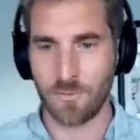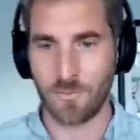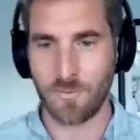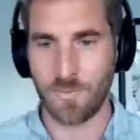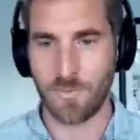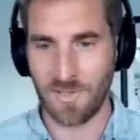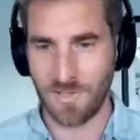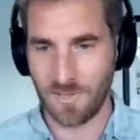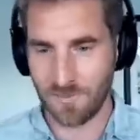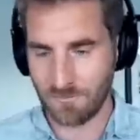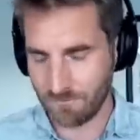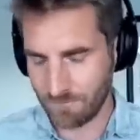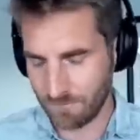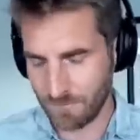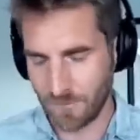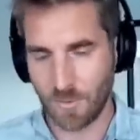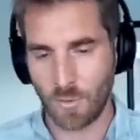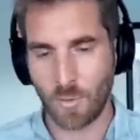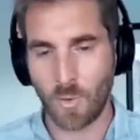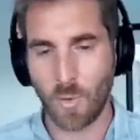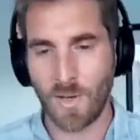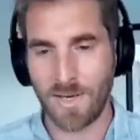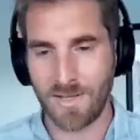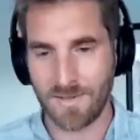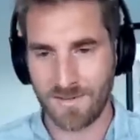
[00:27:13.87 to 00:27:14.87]
to be
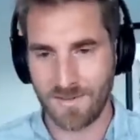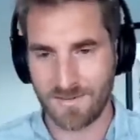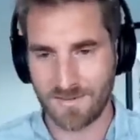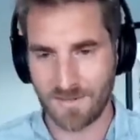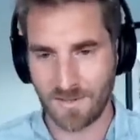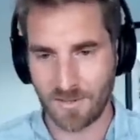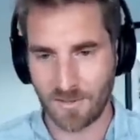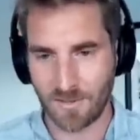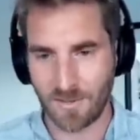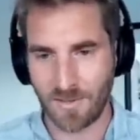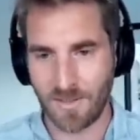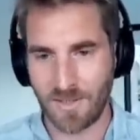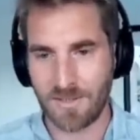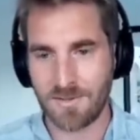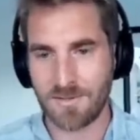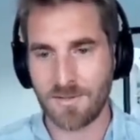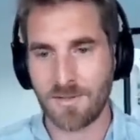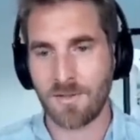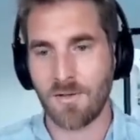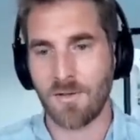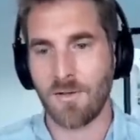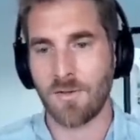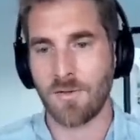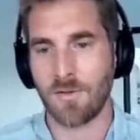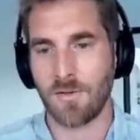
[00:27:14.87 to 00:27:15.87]
quite
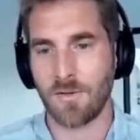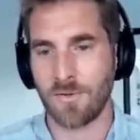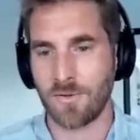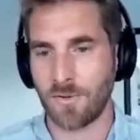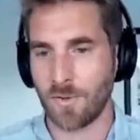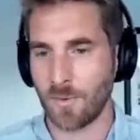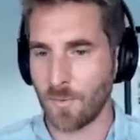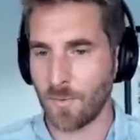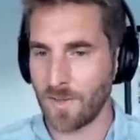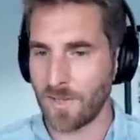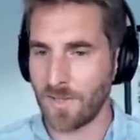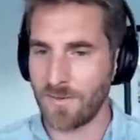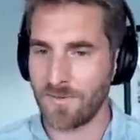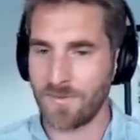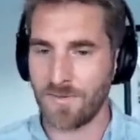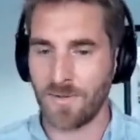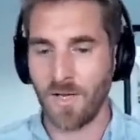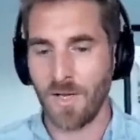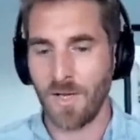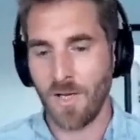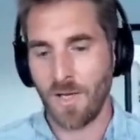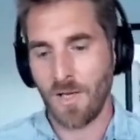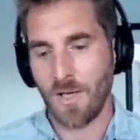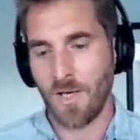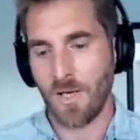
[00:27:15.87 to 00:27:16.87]
decentralized, otherwise
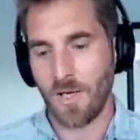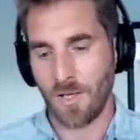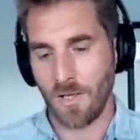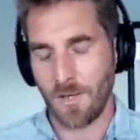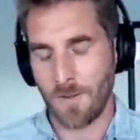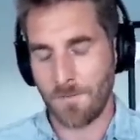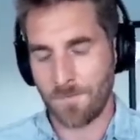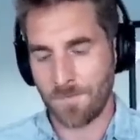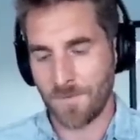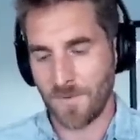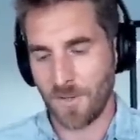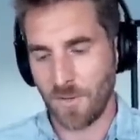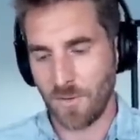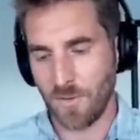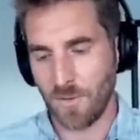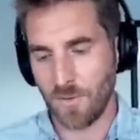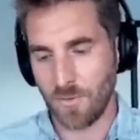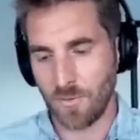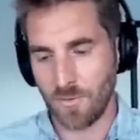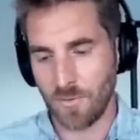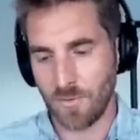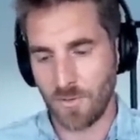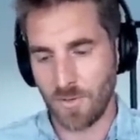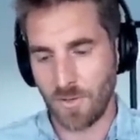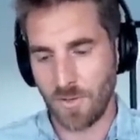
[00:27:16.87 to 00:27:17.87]
um,
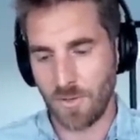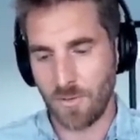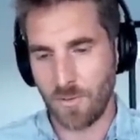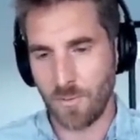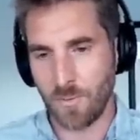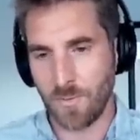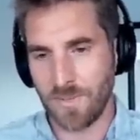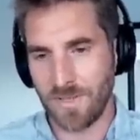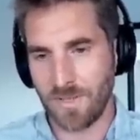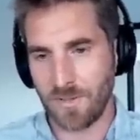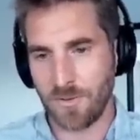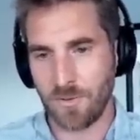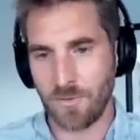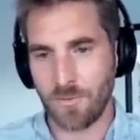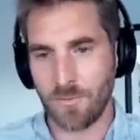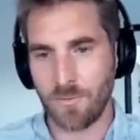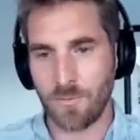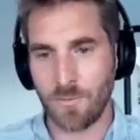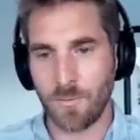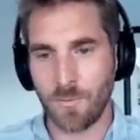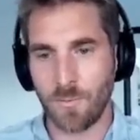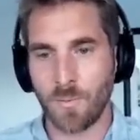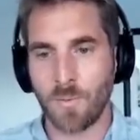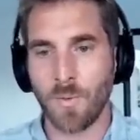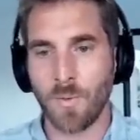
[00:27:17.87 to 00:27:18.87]
you you
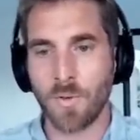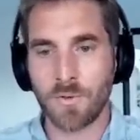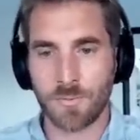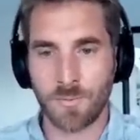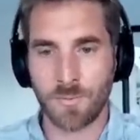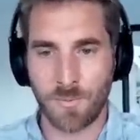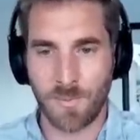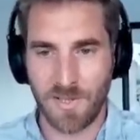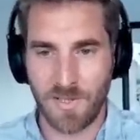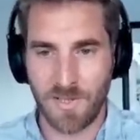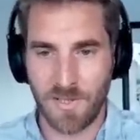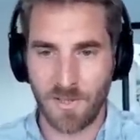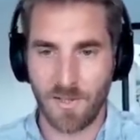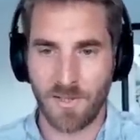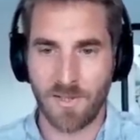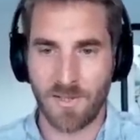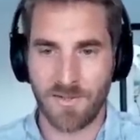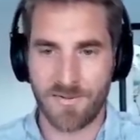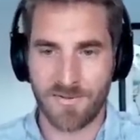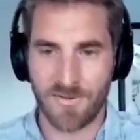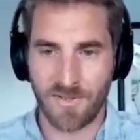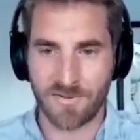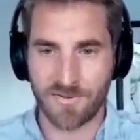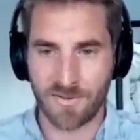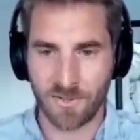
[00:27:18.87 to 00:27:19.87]
you won't be
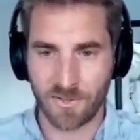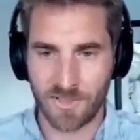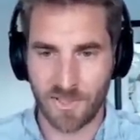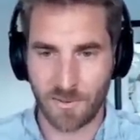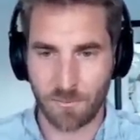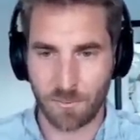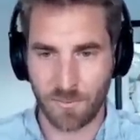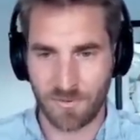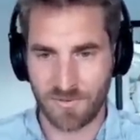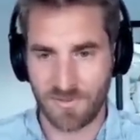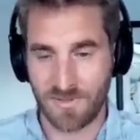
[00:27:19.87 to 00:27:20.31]
uh, censorship